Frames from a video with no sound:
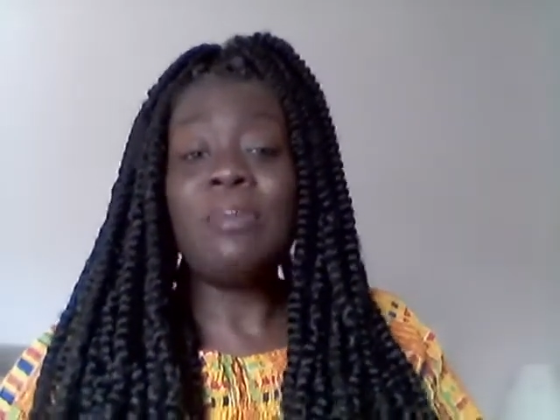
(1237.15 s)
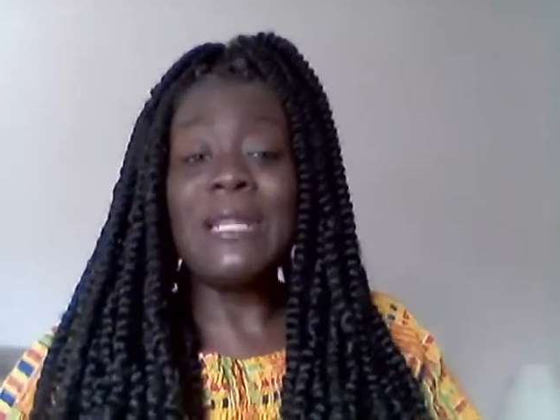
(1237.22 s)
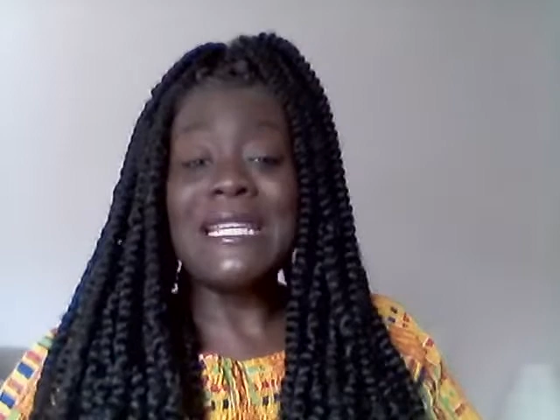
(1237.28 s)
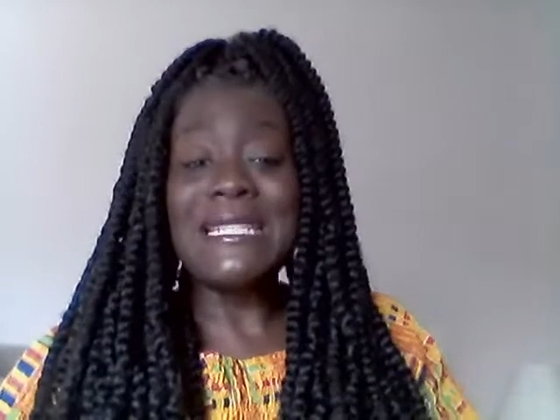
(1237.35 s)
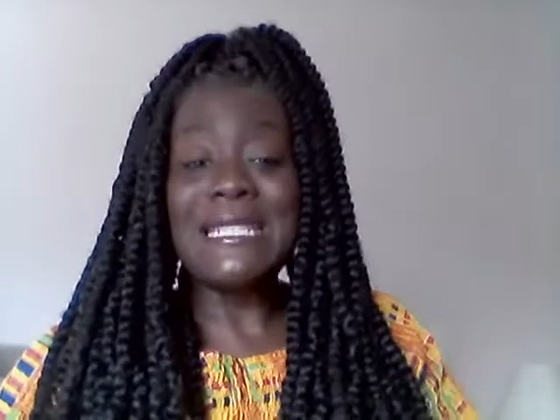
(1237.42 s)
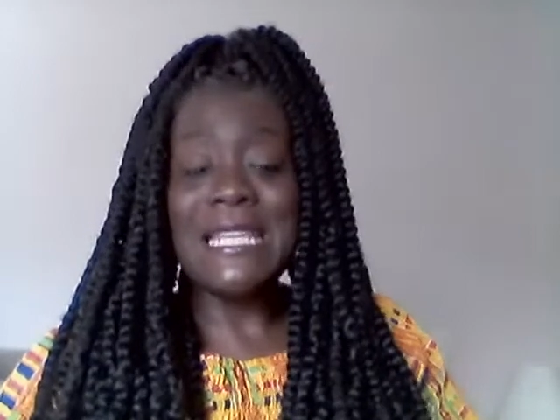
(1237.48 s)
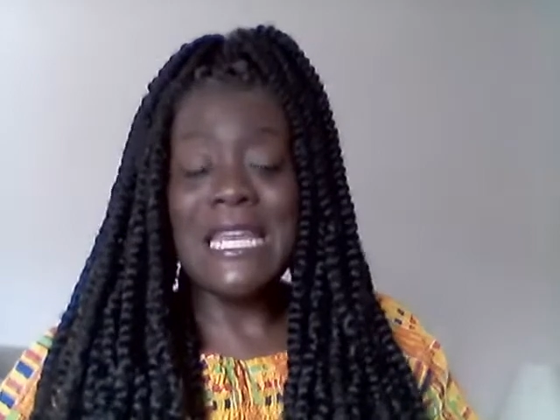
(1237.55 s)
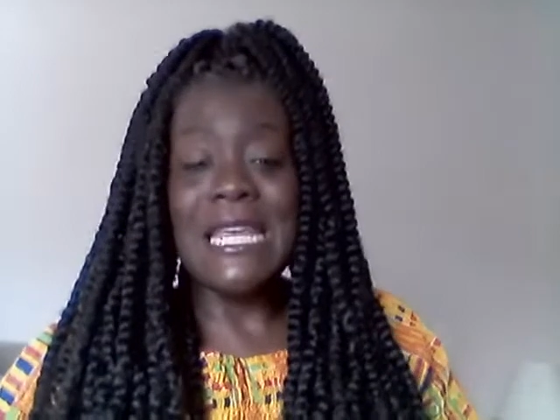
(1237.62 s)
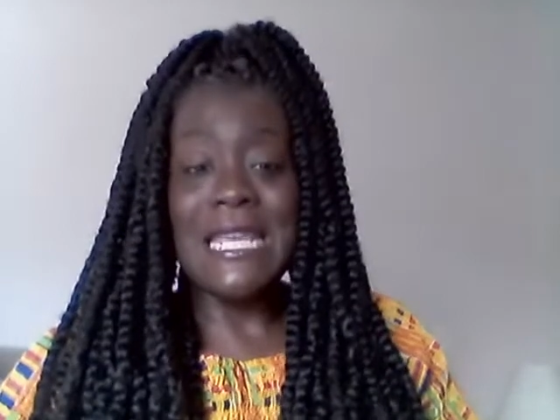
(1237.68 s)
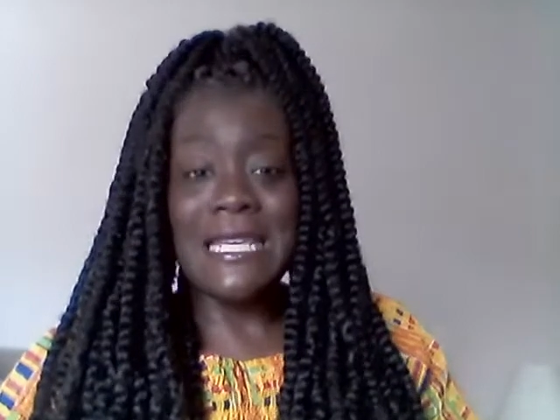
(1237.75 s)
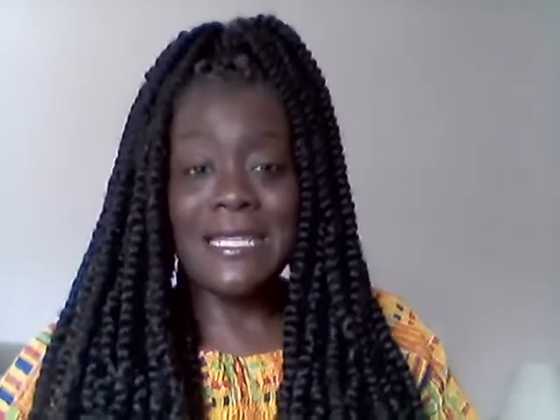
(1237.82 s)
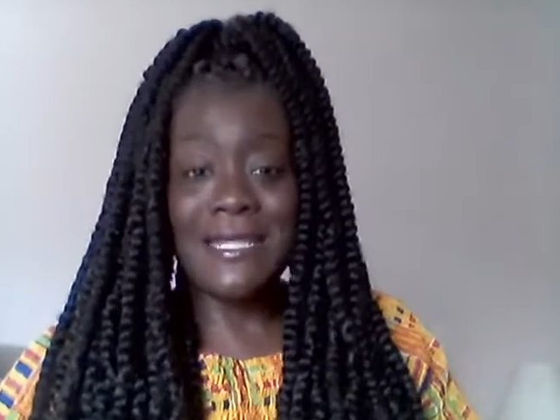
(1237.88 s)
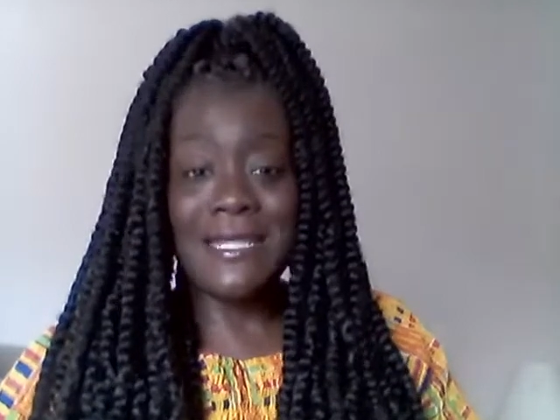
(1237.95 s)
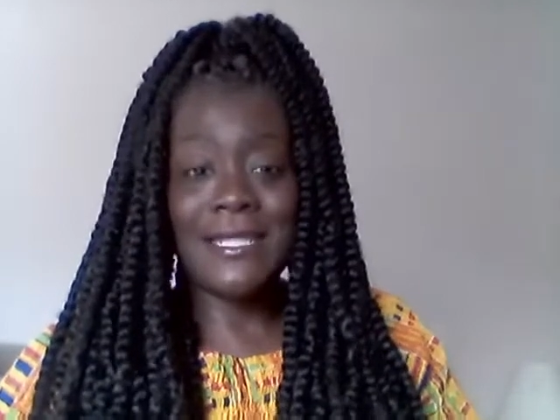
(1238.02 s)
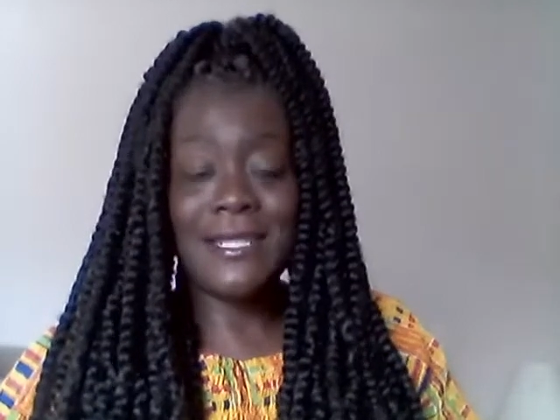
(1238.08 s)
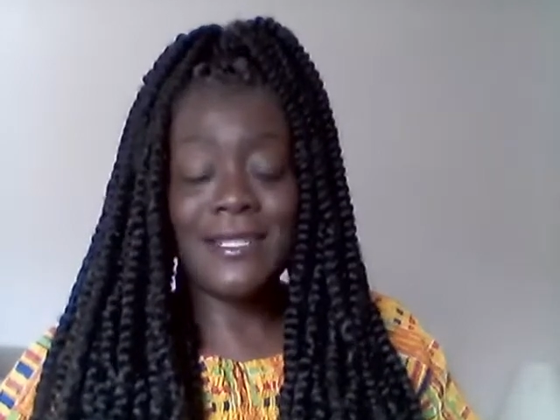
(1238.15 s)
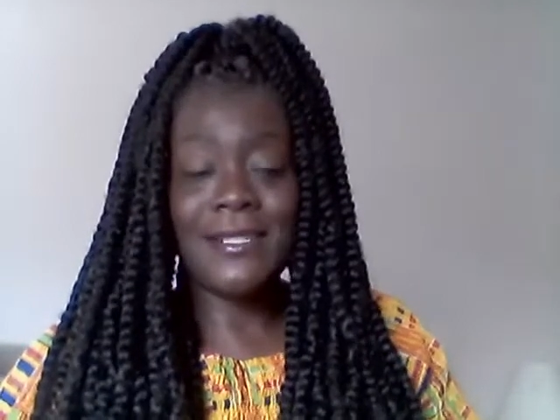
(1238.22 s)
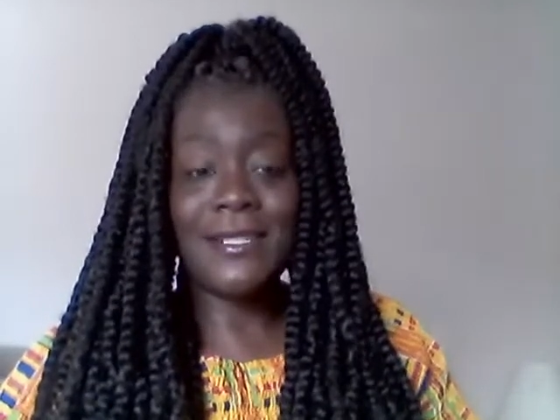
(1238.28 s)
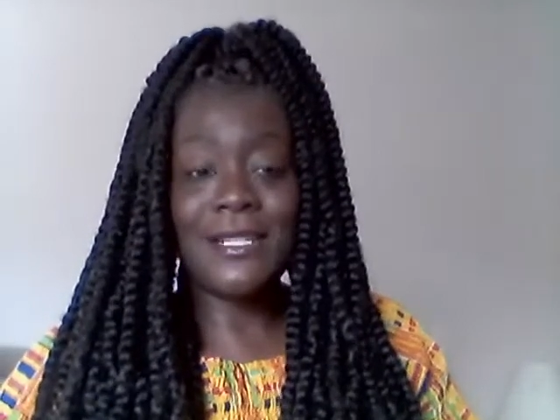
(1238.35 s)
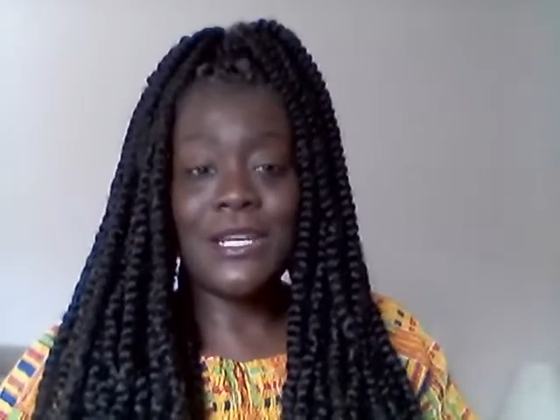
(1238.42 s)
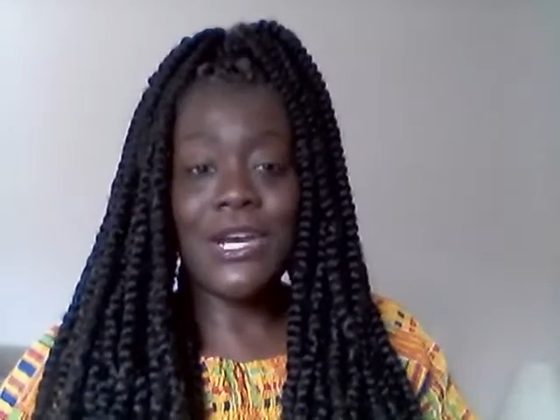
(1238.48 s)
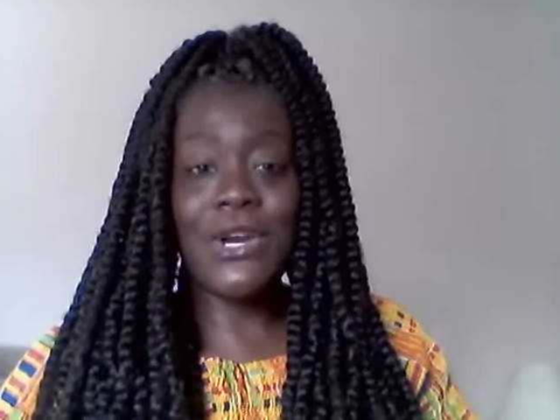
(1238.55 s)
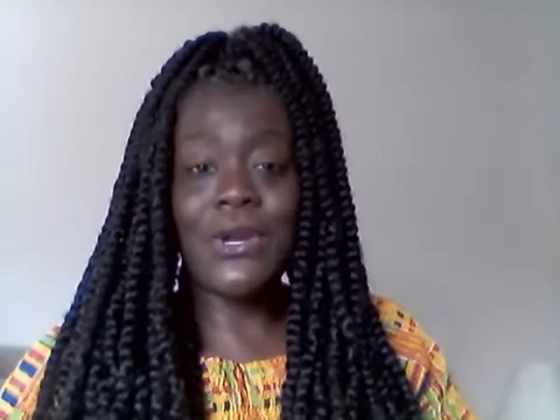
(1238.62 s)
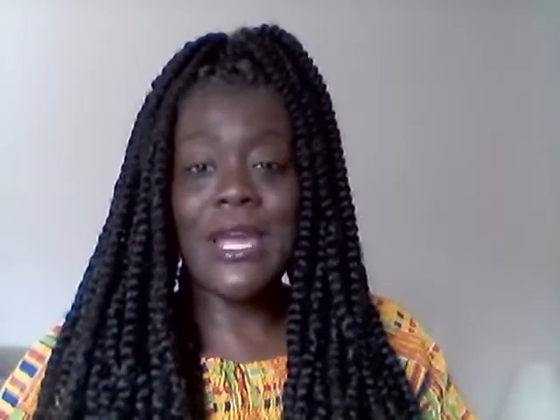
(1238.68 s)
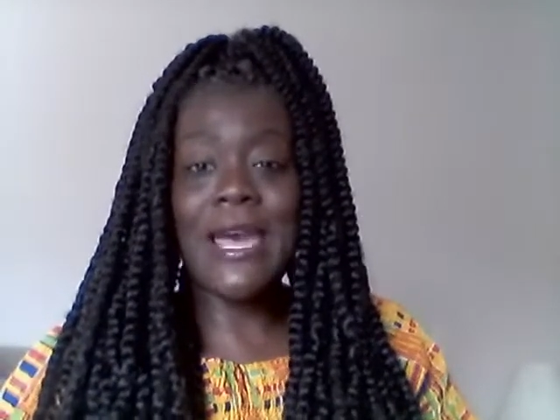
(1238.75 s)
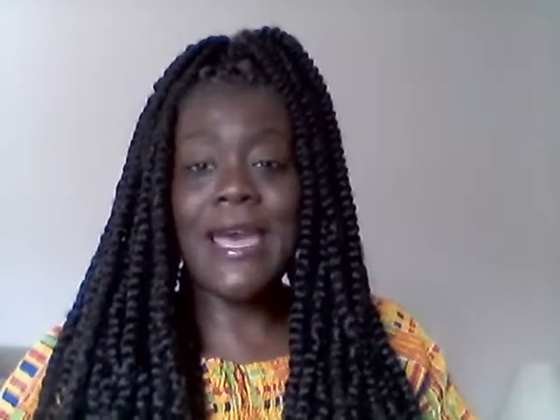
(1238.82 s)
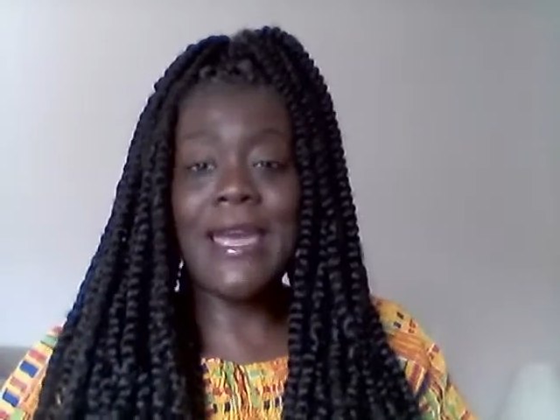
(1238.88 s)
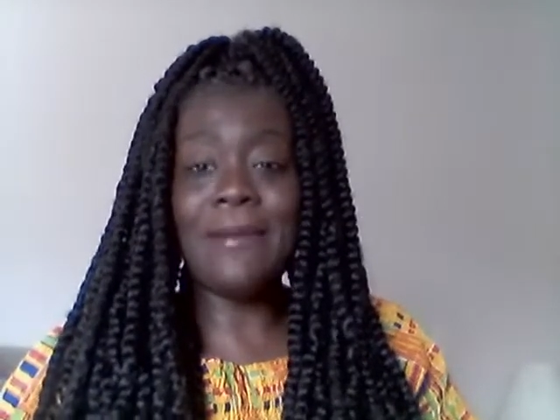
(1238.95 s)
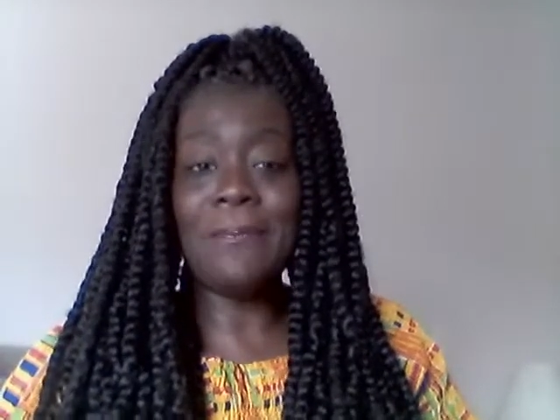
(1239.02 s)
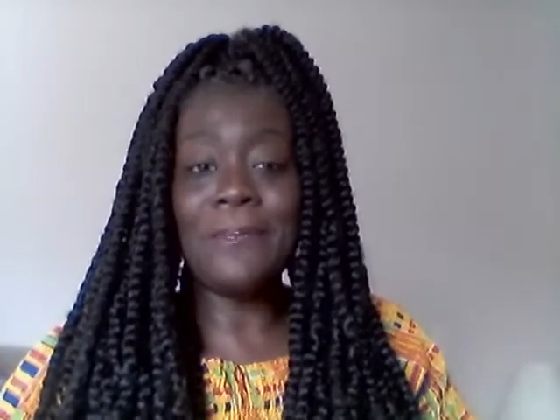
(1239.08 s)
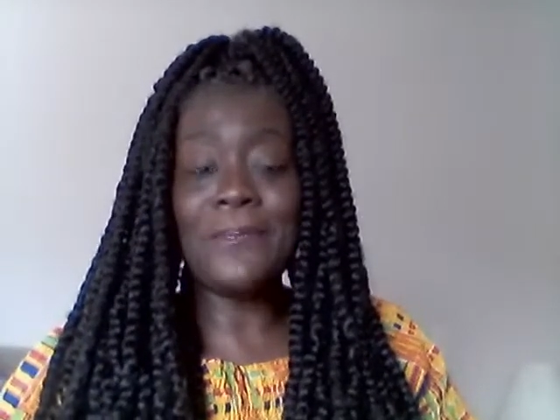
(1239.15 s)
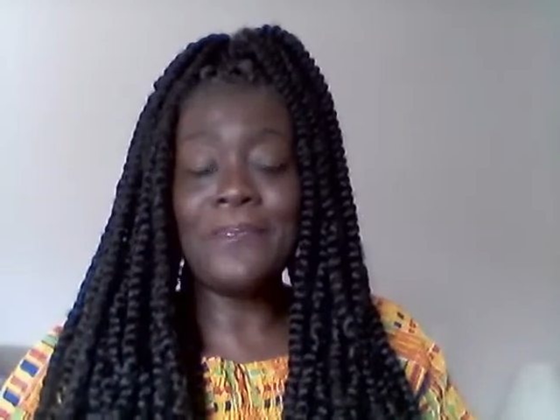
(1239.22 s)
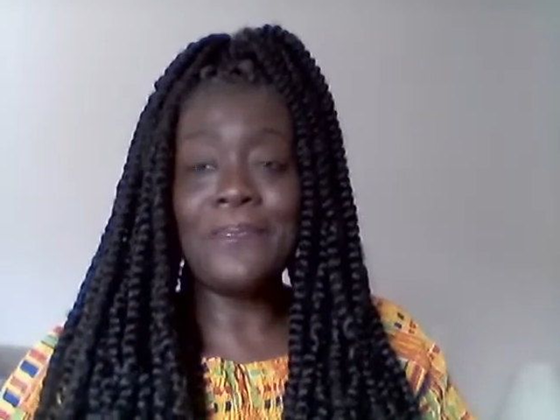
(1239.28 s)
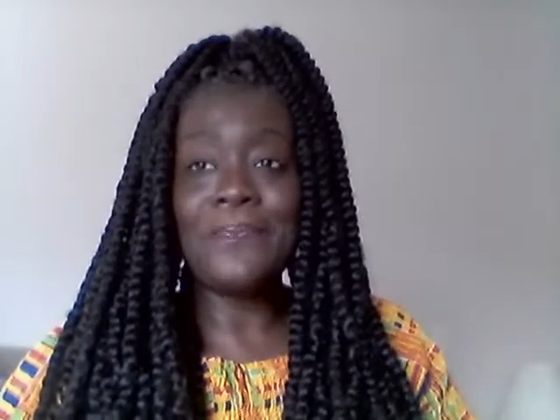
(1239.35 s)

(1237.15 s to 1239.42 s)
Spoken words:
blissenings. Okay?